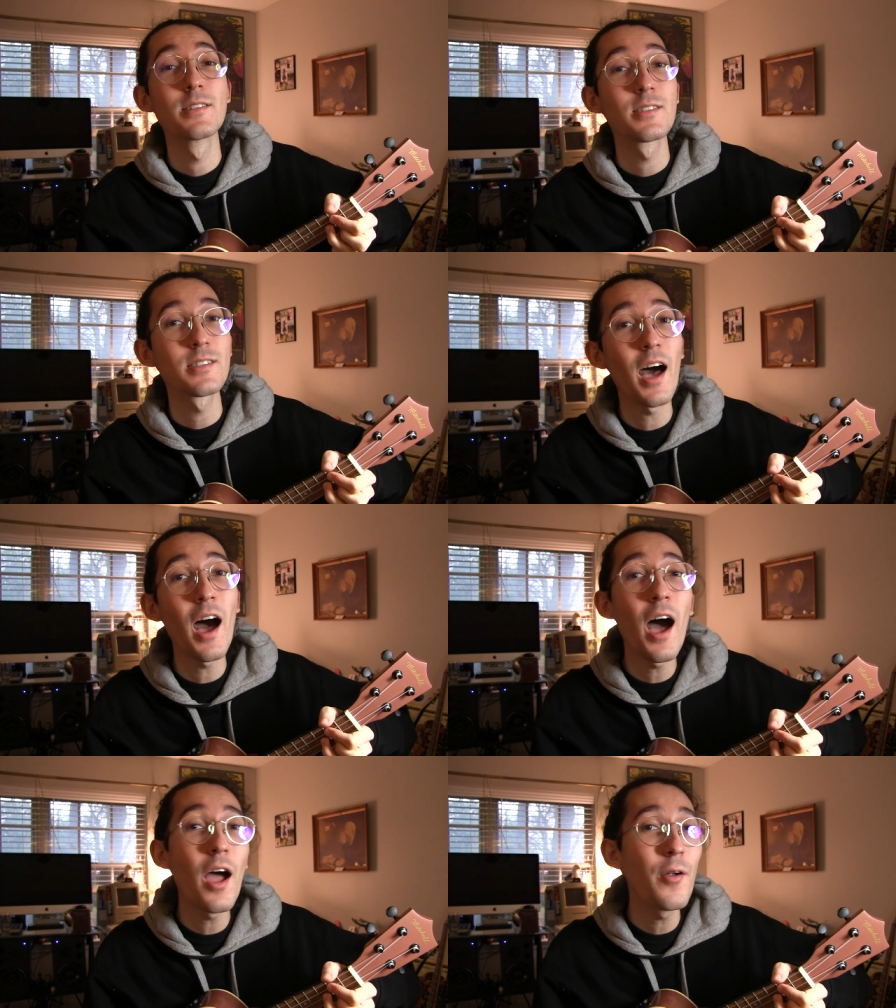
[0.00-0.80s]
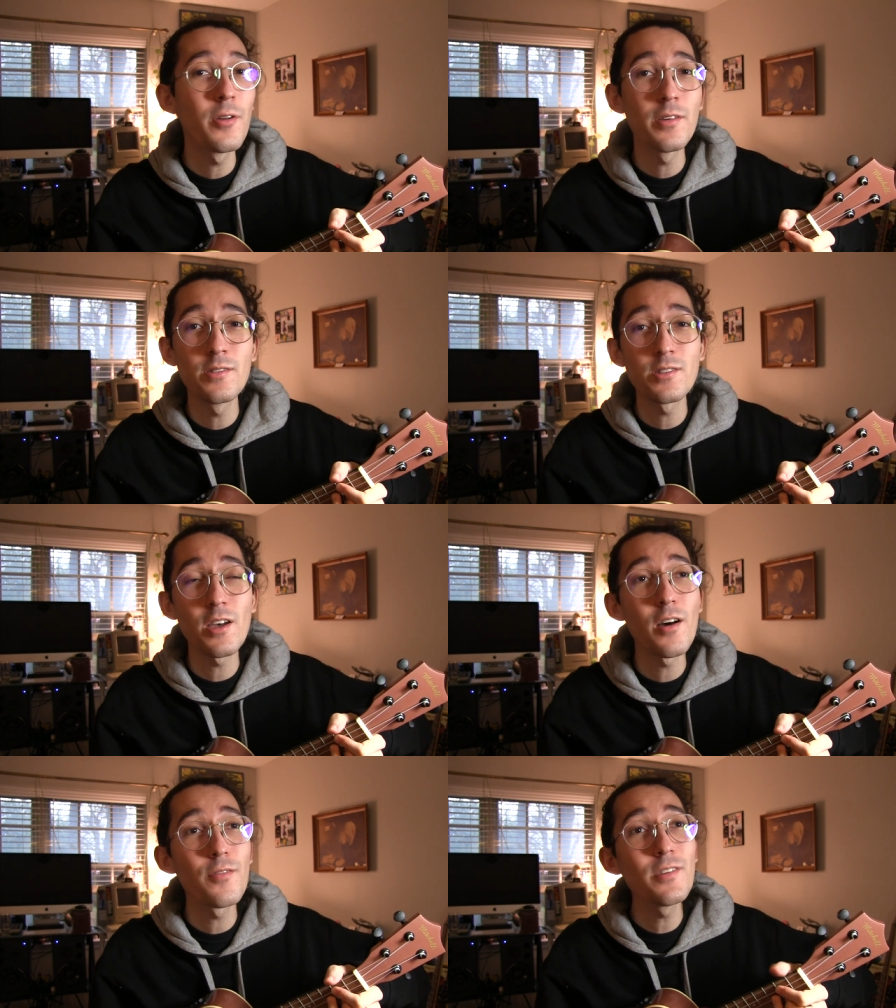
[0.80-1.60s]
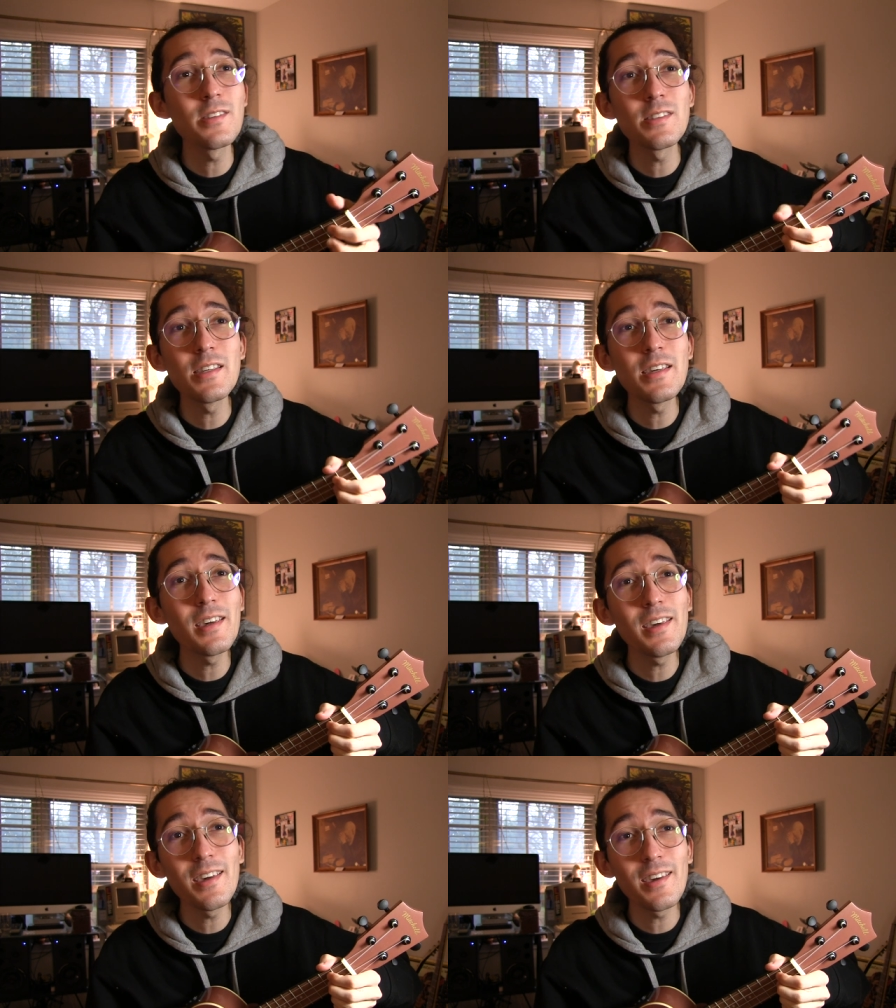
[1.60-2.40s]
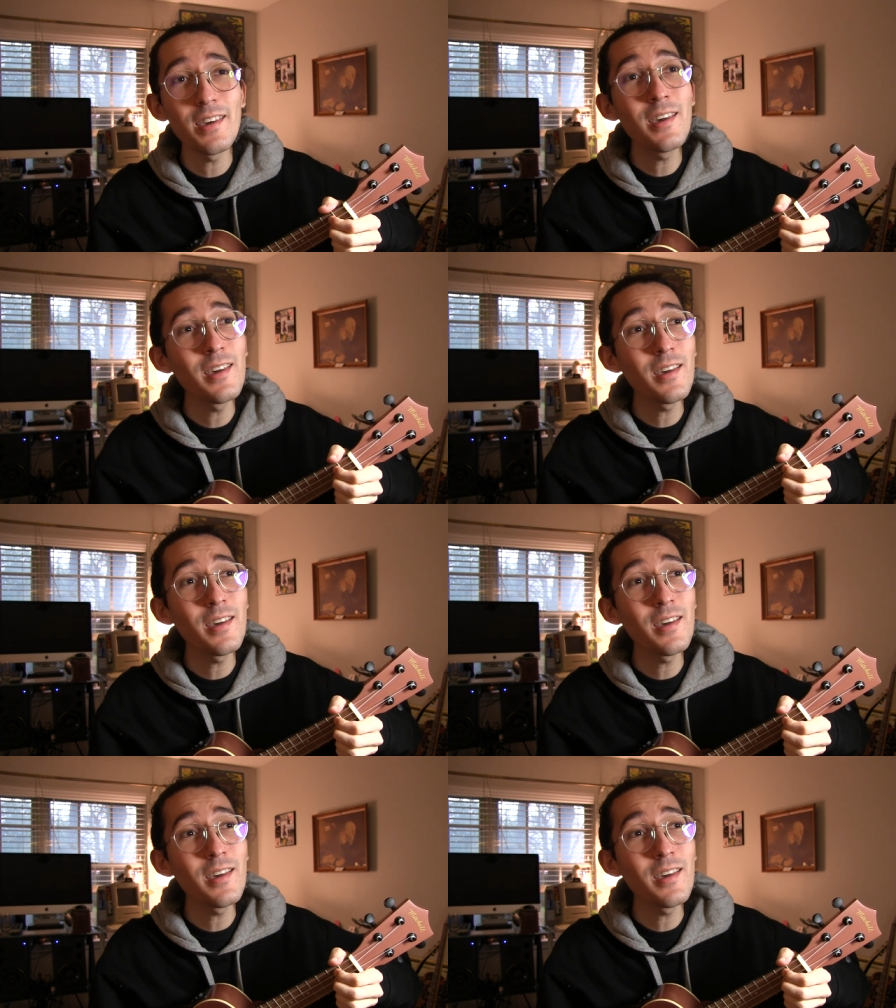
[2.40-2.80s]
Sirens of the sea